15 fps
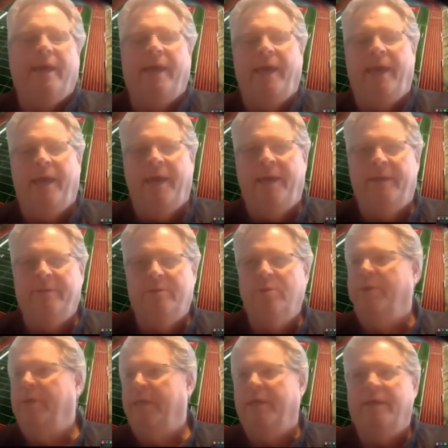and
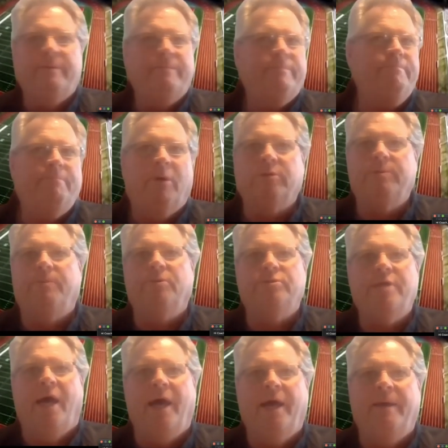doing it multiple
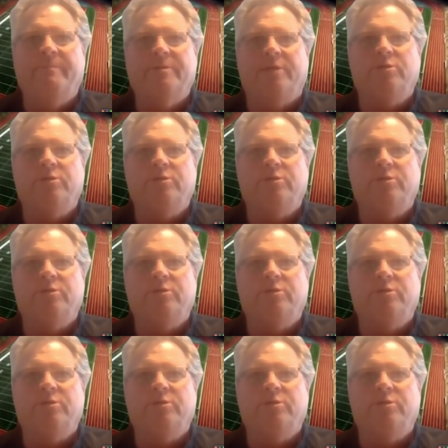times.